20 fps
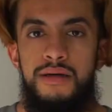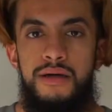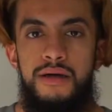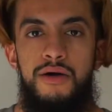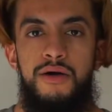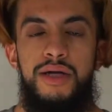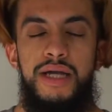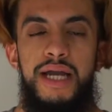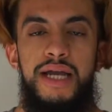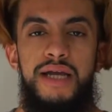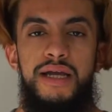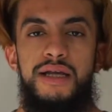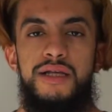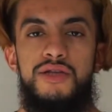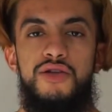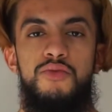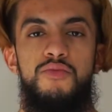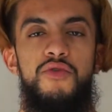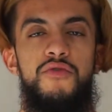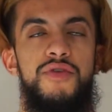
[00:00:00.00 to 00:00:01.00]
Okay,
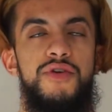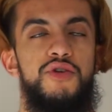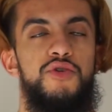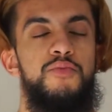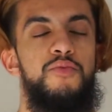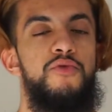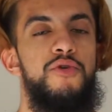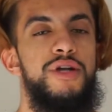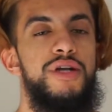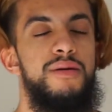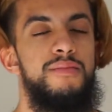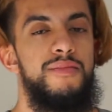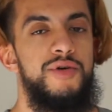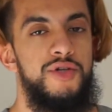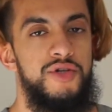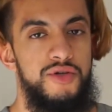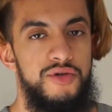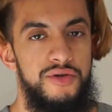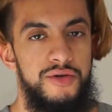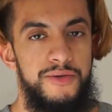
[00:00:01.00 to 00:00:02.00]
so moving to point number
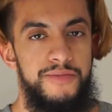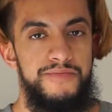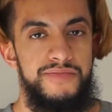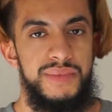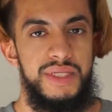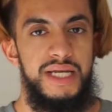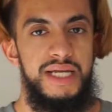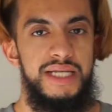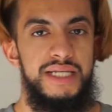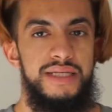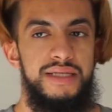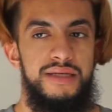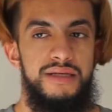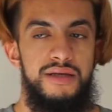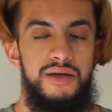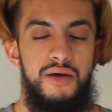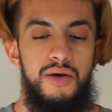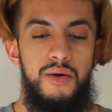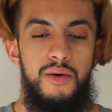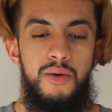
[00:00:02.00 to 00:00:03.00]
2 is,
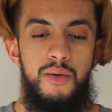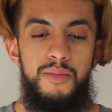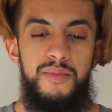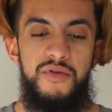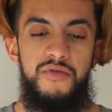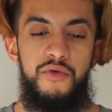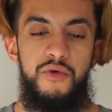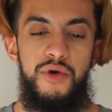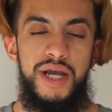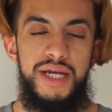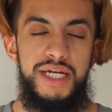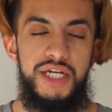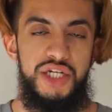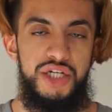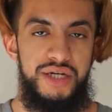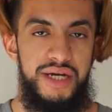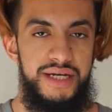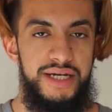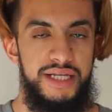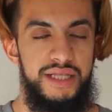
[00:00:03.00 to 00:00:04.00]
before
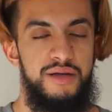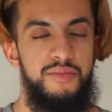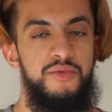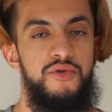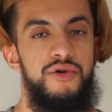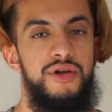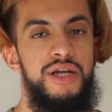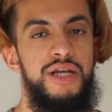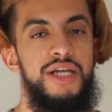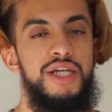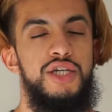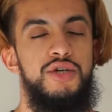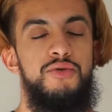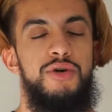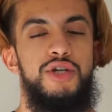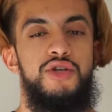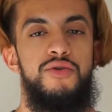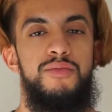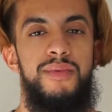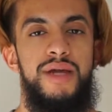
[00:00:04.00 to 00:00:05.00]
initiating the pull, you want
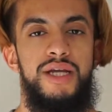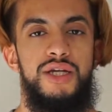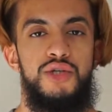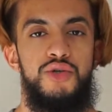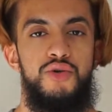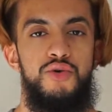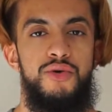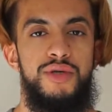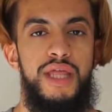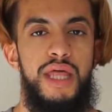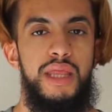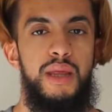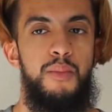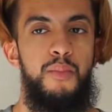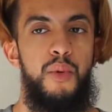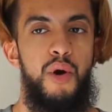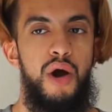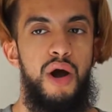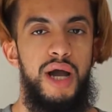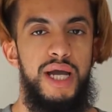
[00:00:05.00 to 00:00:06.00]
to make sure that the
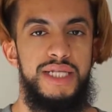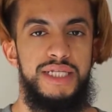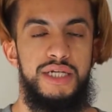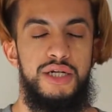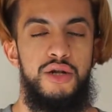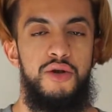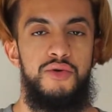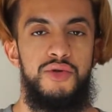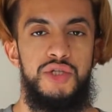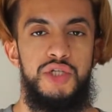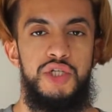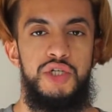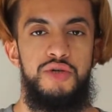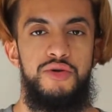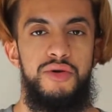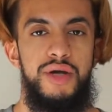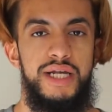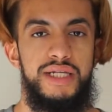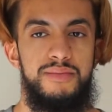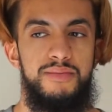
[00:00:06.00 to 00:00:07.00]
bar is close to you
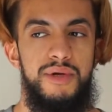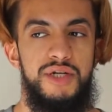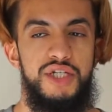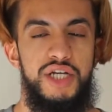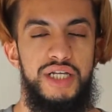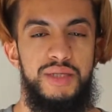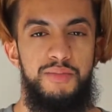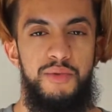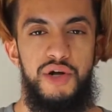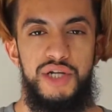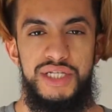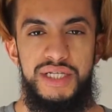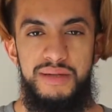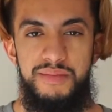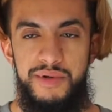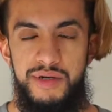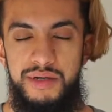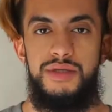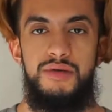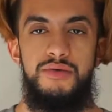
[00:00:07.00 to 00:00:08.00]
as much as
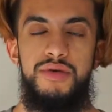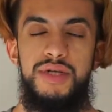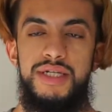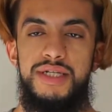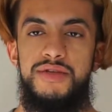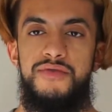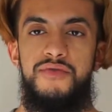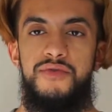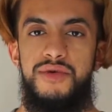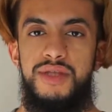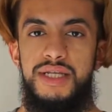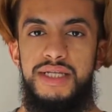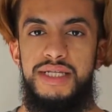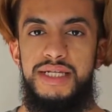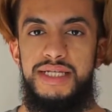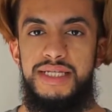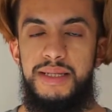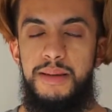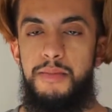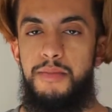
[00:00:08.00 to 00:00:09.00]
possible. The reason for this is
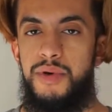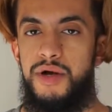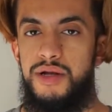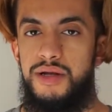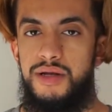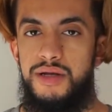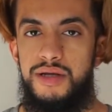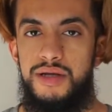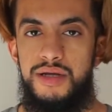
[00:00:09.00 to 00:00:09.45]
simple.